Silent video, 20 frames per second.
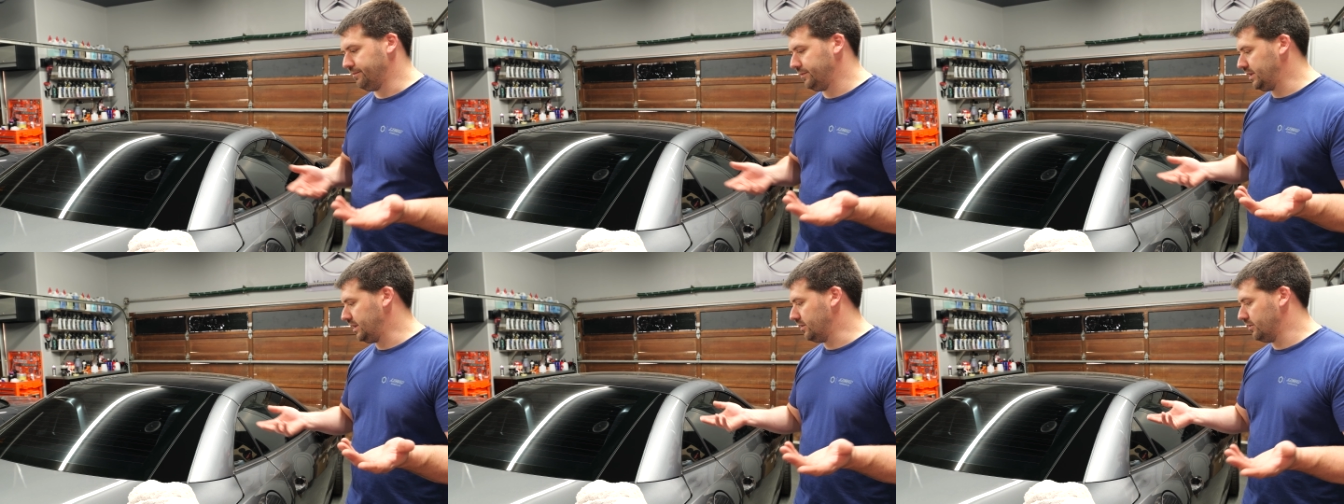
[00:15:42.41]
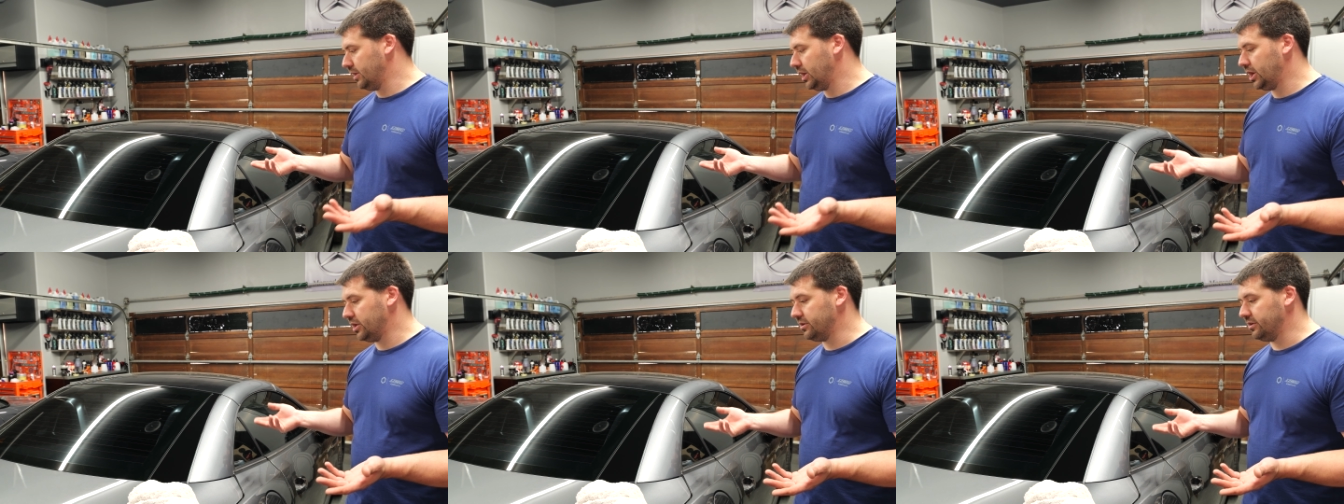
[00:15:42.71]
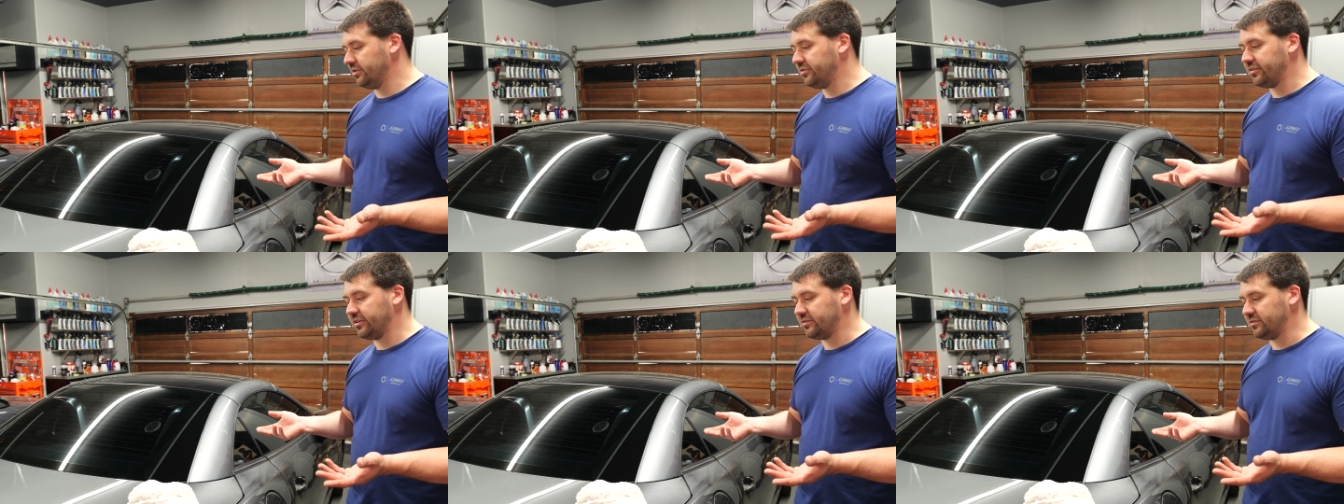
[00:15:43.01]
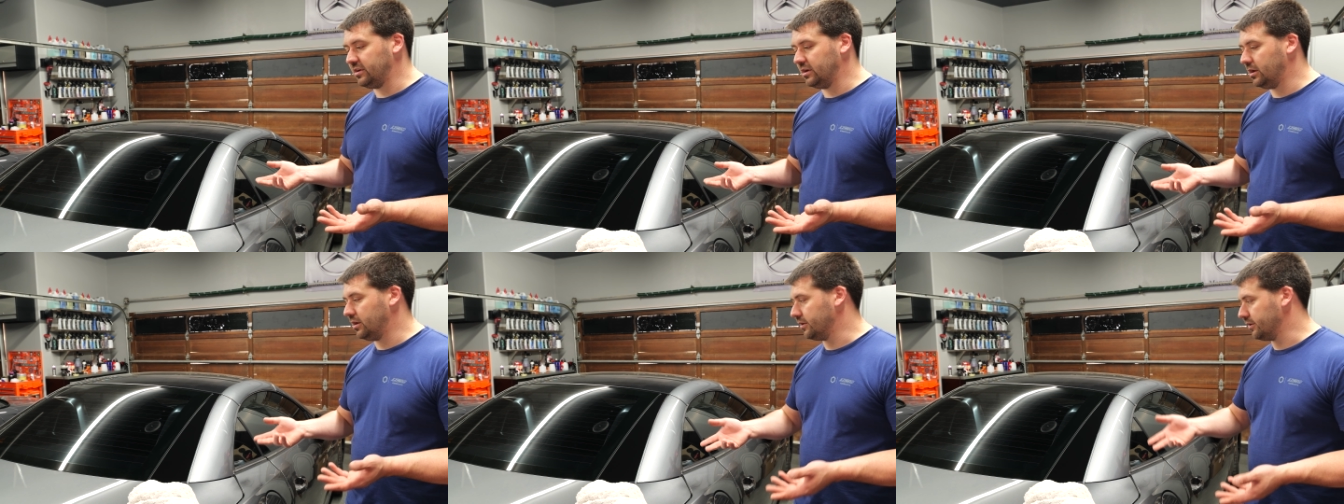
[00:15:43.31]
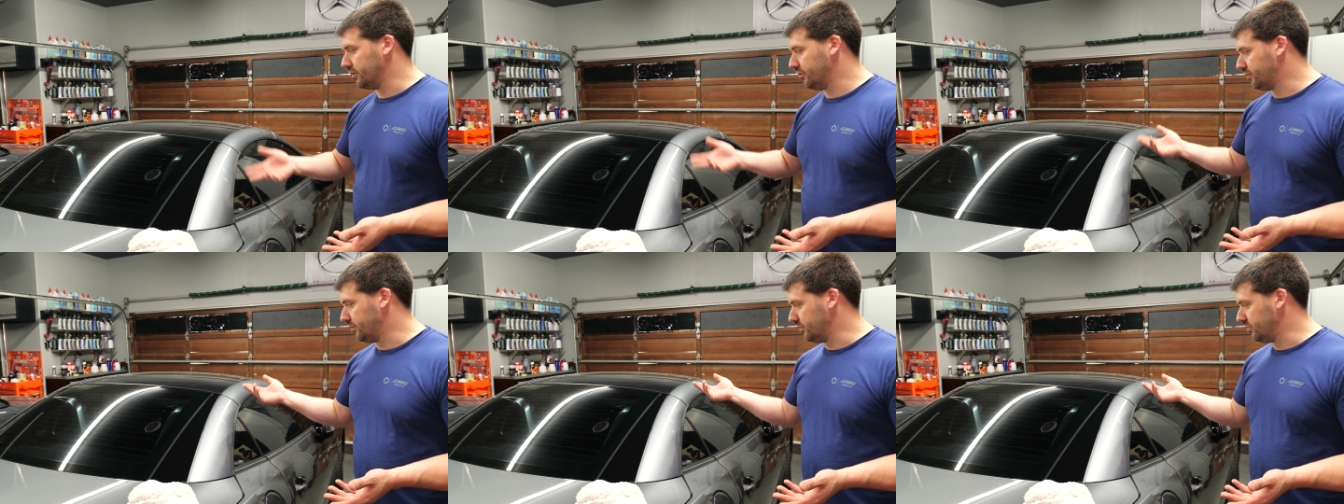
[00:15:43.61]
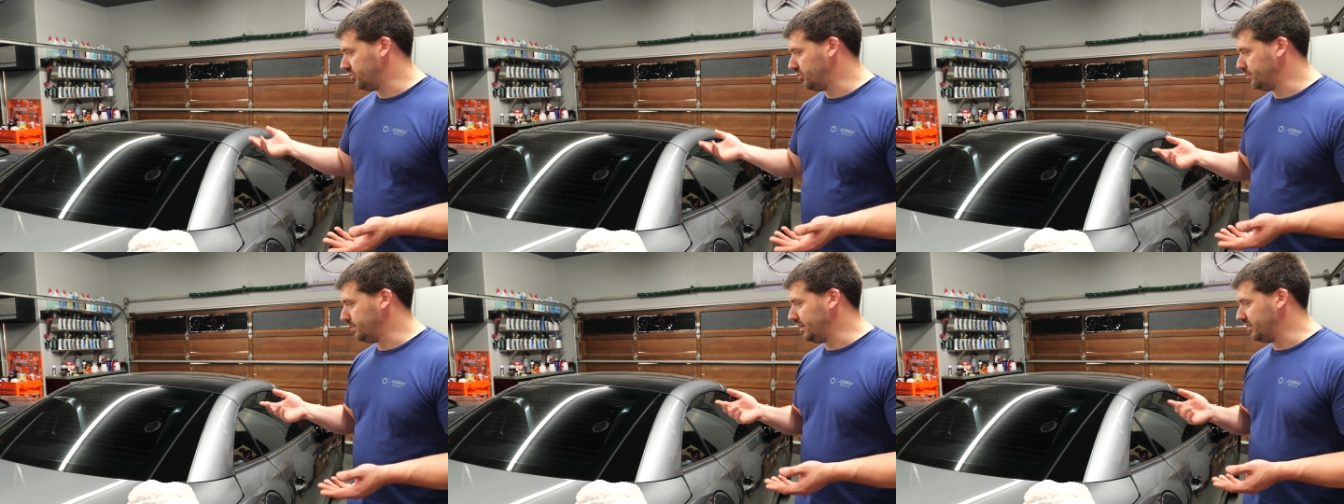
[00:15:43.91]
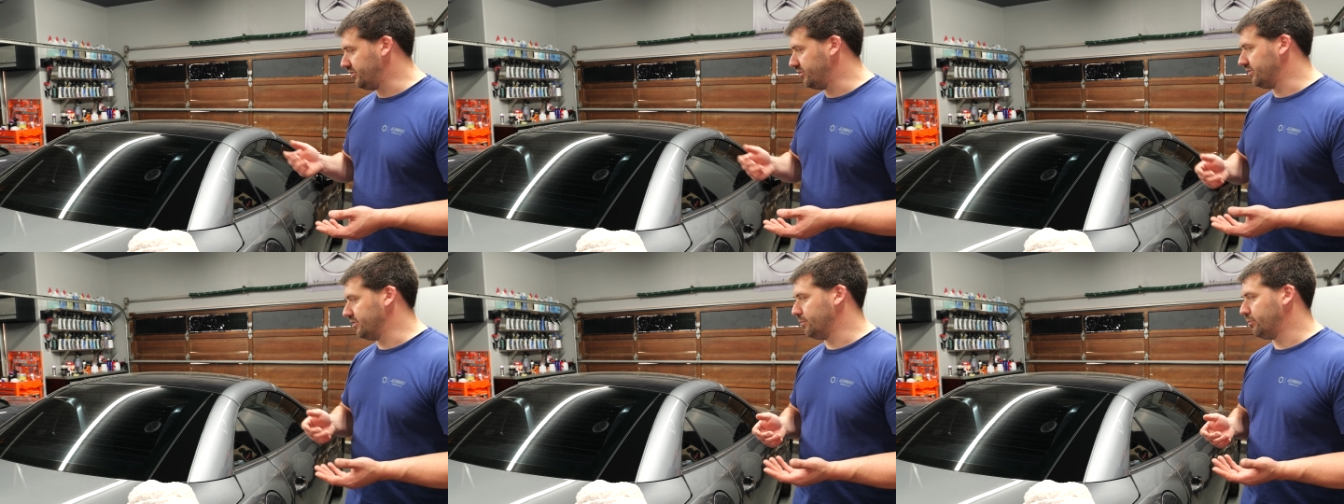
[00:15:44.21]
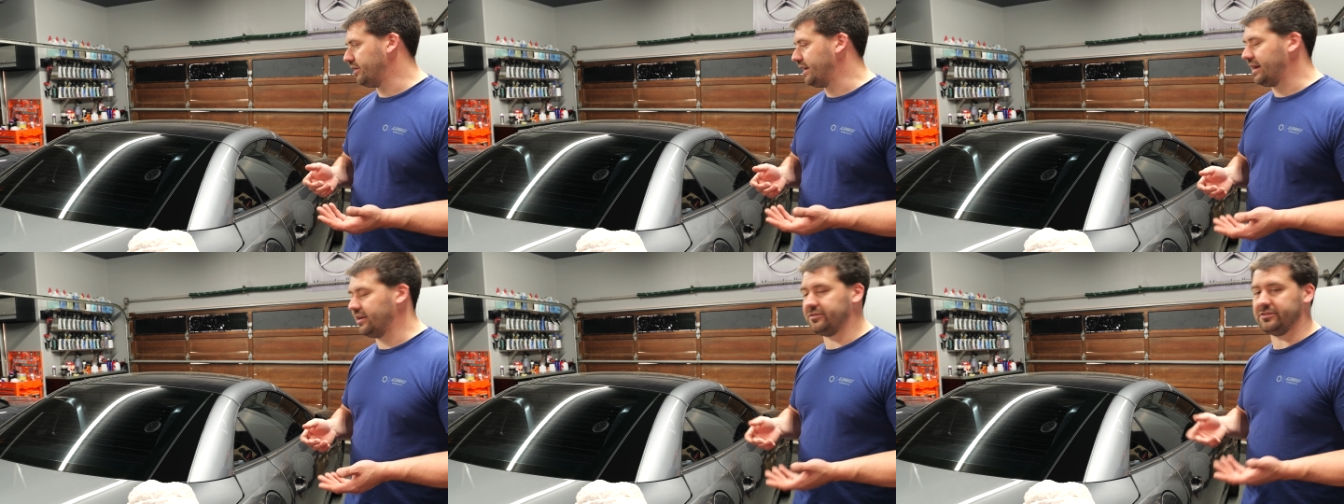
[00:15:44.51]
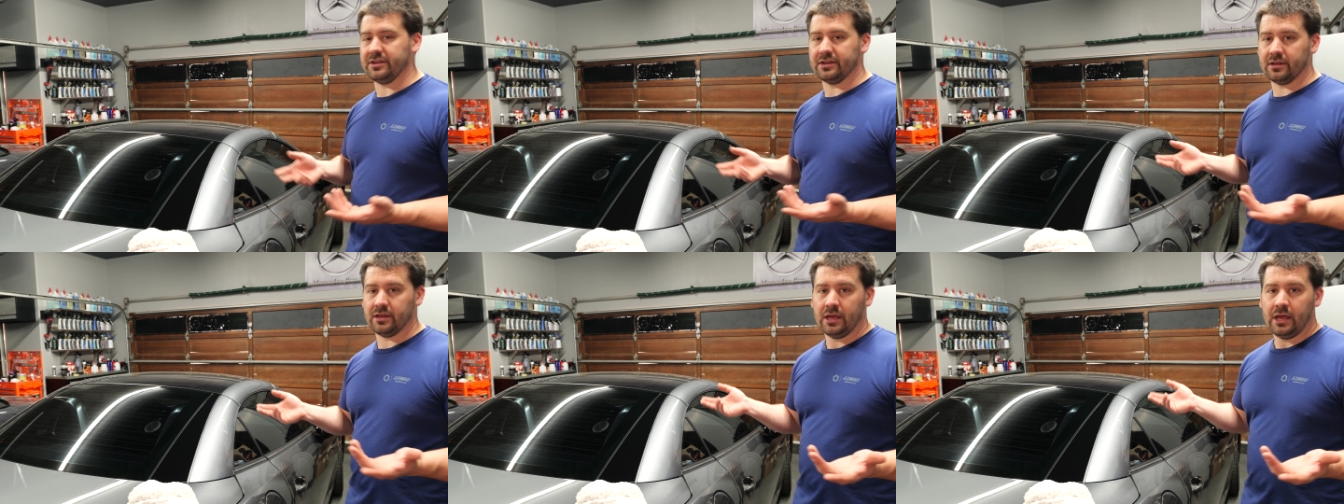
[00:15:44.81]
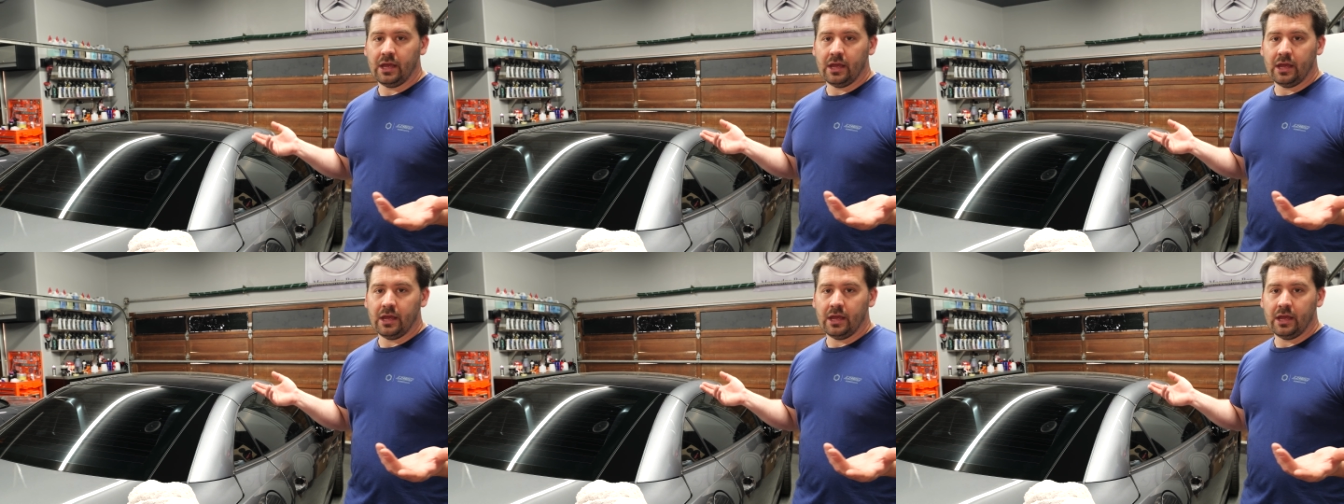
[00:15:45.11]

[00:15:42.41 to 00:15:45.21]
you know, $160 for 2 pieces of plastic